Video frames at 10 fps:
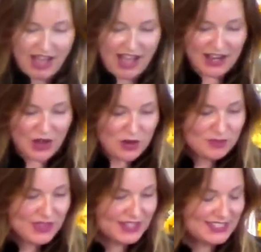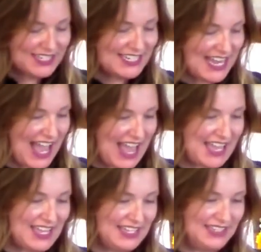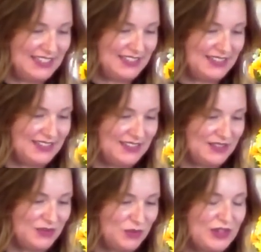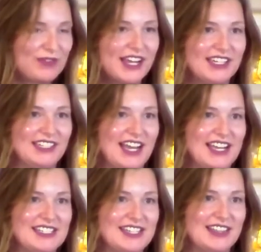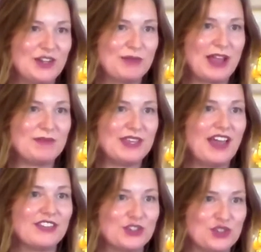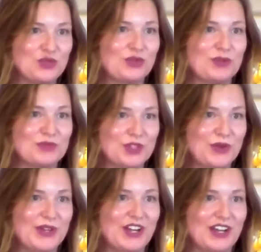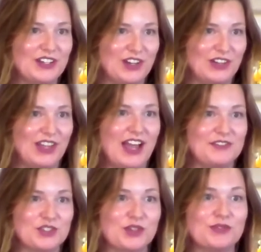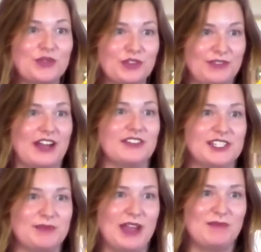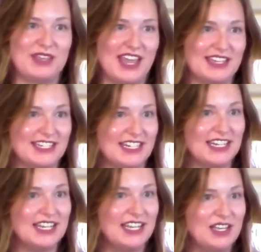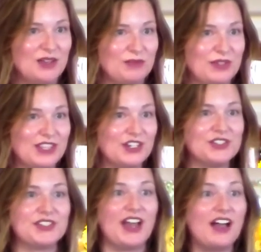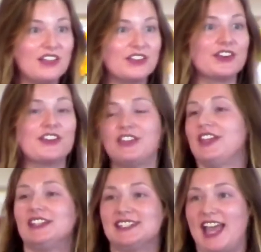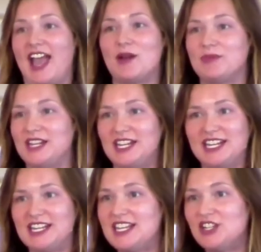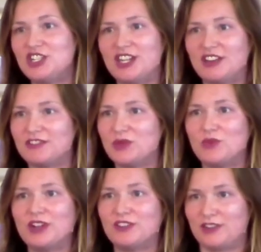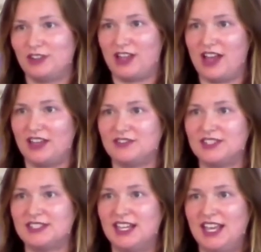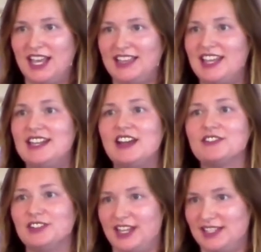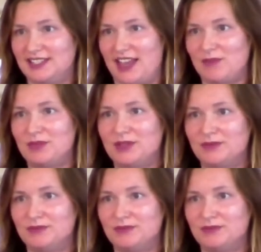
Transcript: I hope that today we recognize that there might be other storms going on in our lives. Coronavirus might be ending, but there's other things happening in each and every one of our lives, and that never lets up.